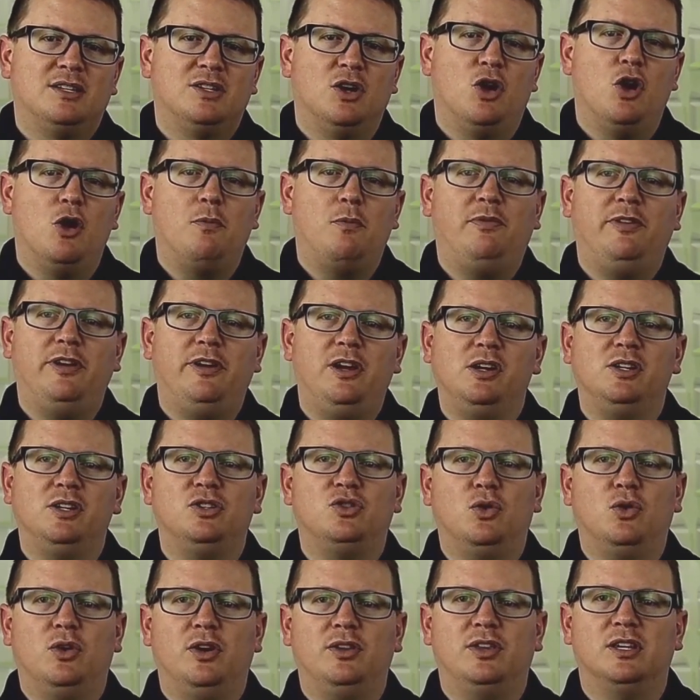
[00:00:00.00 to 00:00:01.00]
So hopefully you
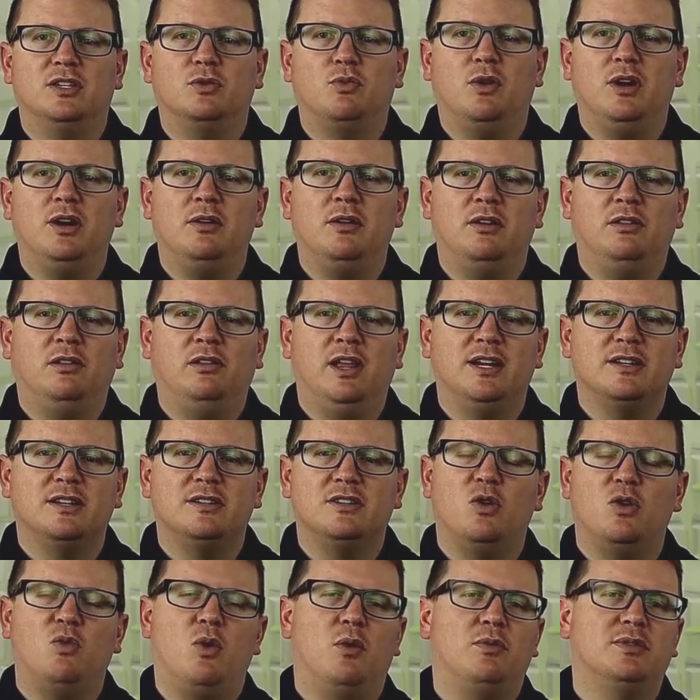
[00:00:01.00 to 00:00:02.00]
enjoyed this one. Let
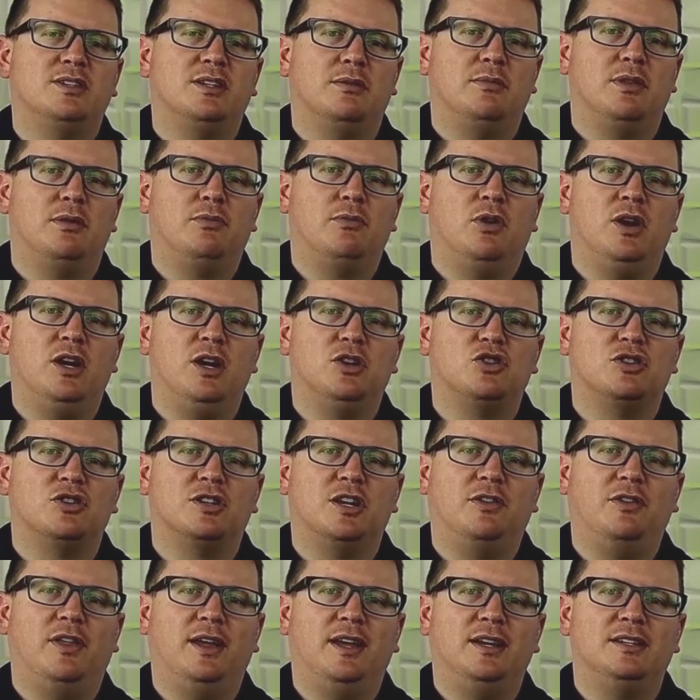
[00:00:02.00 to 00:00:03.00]
us know what was some of the more
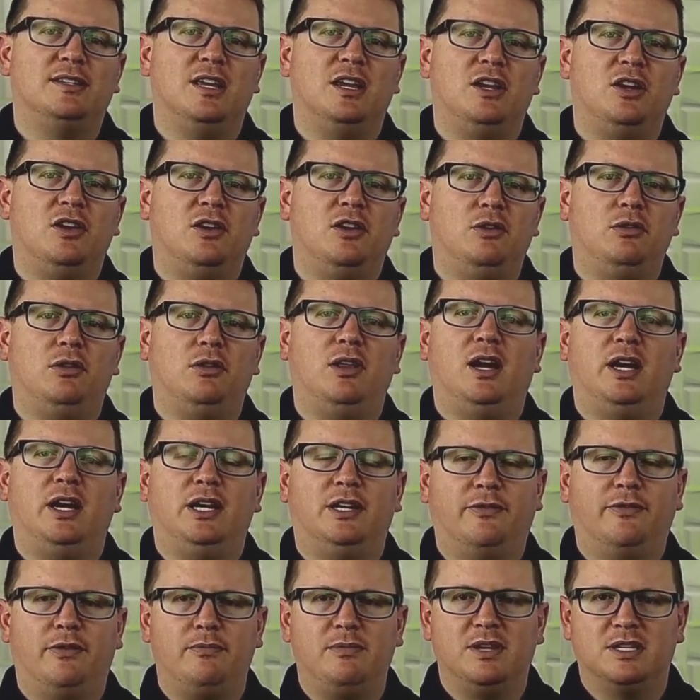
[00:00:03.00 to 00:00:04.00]
interesting things that you
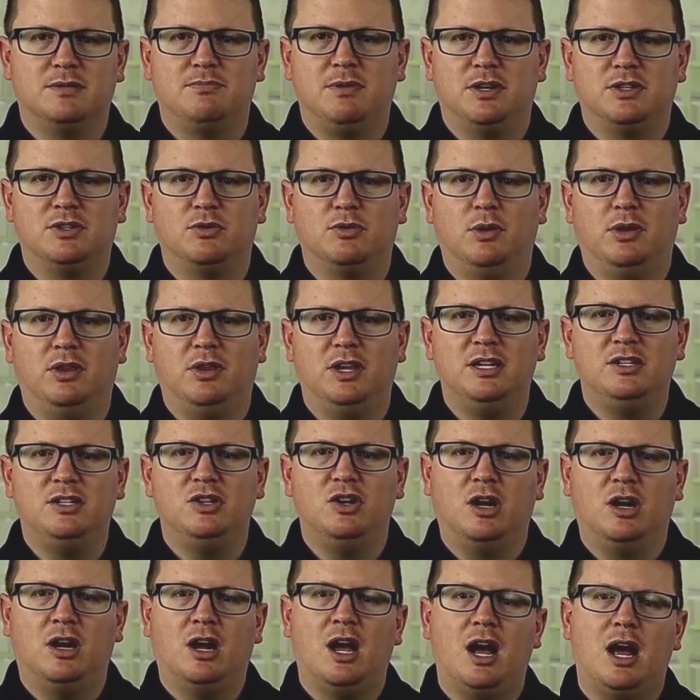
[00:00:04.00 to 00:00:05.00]
liked from this month's
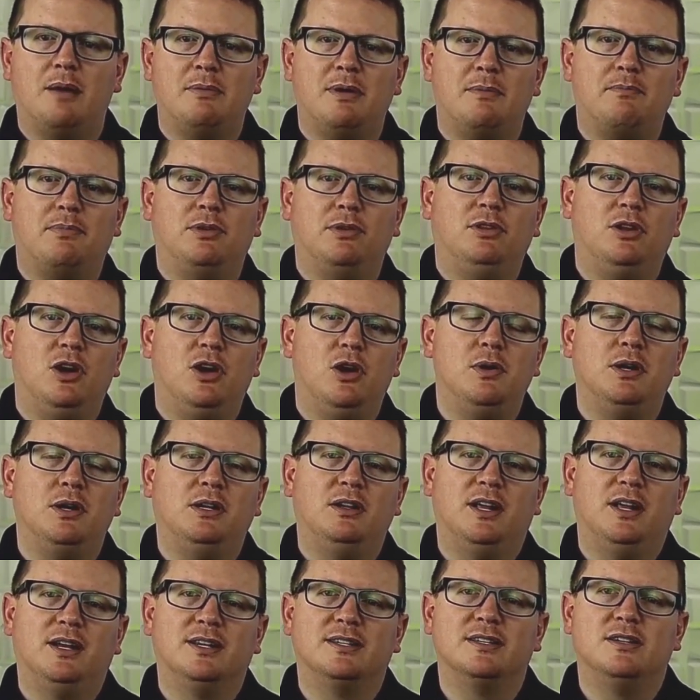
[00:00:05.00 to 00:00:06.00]
release. You can comment below
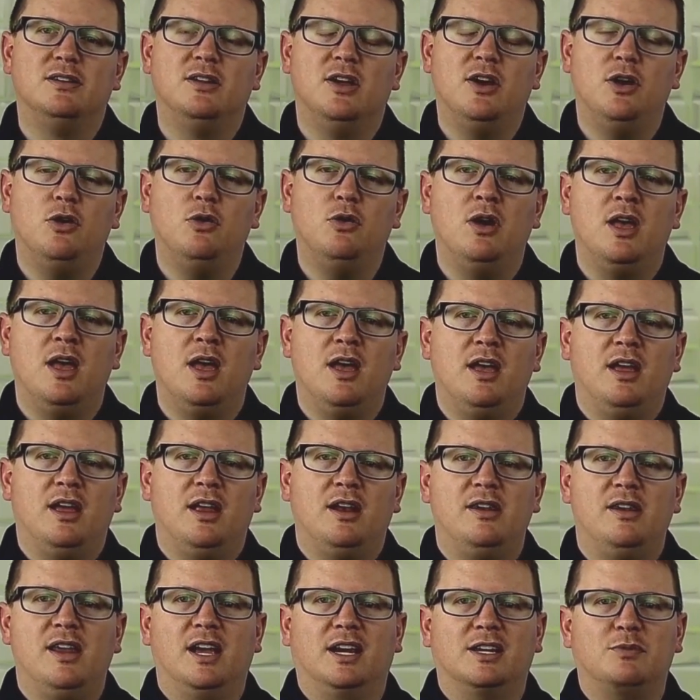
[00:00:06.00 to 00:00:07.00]
and let us know.
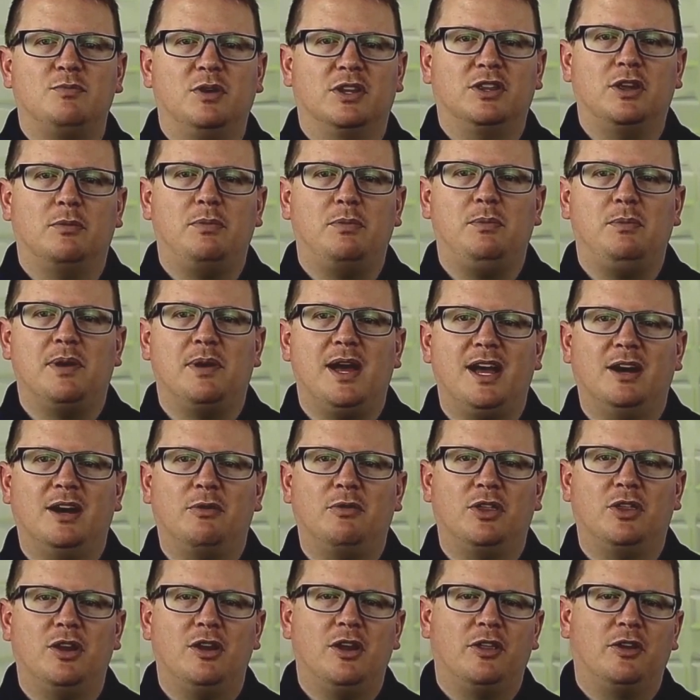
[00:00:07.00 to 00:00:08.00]
Next month I'll be
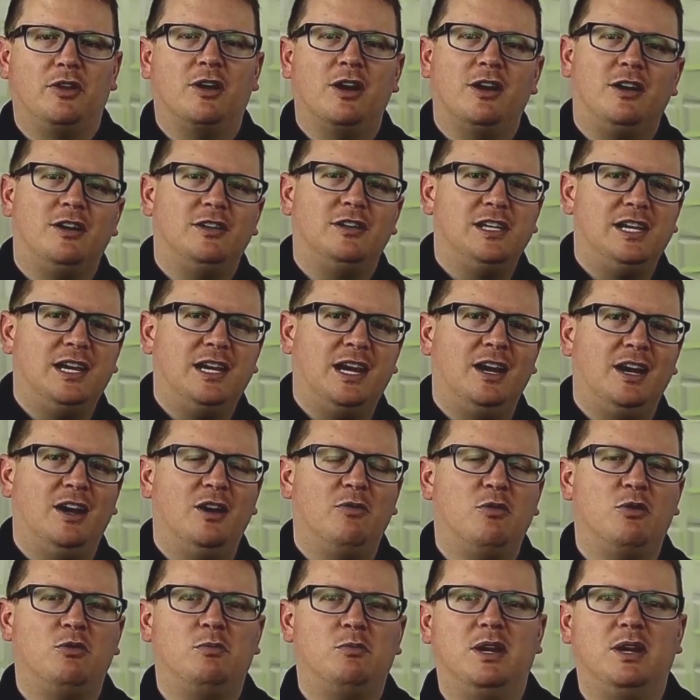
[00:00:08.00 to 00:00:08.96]
back with another colleague here.